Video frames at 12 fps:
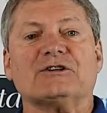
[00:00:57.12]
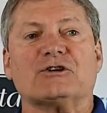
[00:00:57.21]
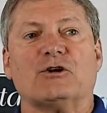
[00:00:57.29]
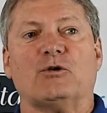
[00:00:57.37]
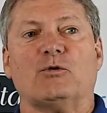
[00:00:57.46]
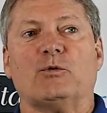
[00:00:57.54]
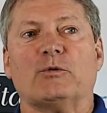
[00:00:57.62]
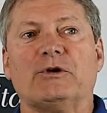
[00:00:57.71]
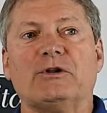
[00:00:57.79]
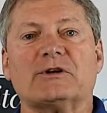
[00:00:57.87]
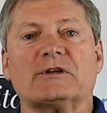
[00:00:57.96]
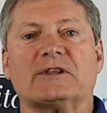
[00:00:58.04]
So when we
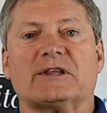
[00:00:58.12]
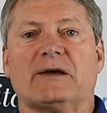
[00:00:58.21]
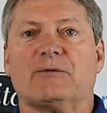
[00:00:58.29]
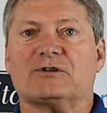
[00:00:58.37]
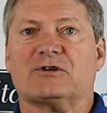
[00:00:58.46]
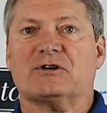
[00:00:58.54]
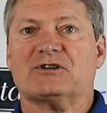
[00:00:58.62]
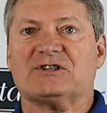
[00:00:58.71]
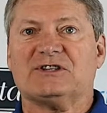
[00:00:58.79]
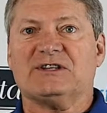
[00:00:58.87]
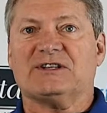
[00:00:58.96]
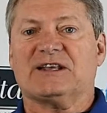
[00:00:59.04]
looked at that, we started
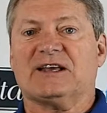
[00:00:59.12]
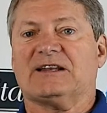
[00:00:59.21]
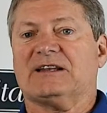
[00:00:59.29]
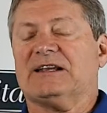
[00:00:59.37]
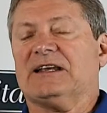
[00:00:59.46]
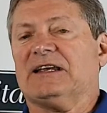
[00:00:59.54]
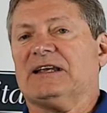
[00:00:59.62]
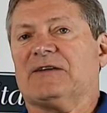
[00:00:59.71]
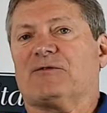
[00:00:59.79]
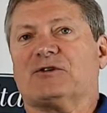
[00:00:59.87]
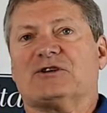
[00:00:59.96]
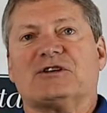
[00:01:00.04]
seeing that
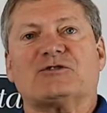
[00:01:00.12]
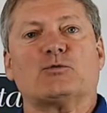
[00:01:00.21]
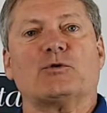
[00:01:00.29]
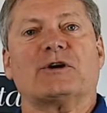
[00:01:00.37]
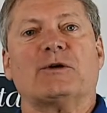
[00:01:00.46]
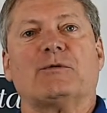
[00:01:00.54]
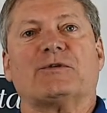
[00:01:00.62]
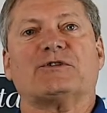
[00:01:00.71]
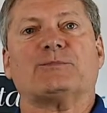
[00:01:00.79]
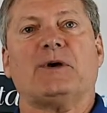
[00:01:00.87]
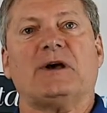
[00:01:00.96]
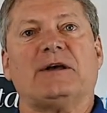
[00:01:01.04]
if you're just working with the
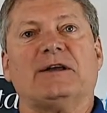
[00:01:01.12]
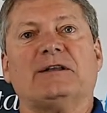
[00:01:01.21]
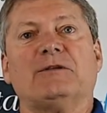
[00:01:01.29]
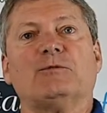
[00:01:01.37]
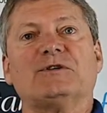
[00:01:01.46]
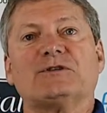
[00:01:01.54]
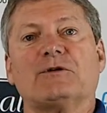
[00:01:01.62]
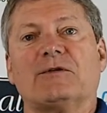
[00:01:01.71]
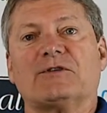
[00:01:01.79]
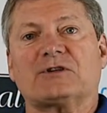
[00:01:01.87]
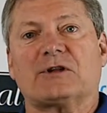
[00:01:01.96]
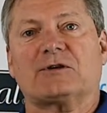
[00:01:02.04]
spine, we still
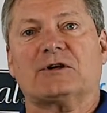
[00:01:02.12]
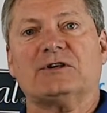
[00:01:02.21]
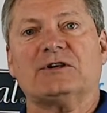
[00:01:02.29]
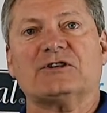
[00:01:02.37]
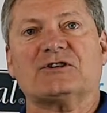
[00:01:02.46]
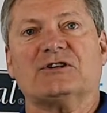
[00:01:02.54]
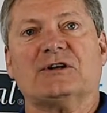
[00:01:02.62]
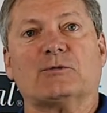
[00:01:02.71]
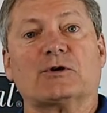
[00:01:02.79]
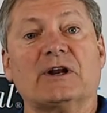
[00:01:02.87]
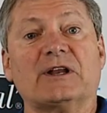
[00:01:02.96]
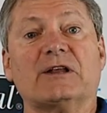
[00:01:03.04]
have this other condition and
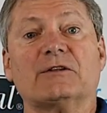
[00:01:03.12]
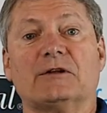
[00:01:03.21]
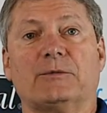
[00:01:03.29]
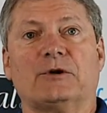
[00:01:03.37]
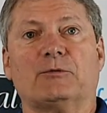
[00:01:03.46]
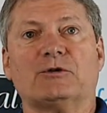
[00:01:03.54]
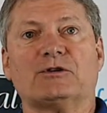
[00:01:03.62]
we're going to get limited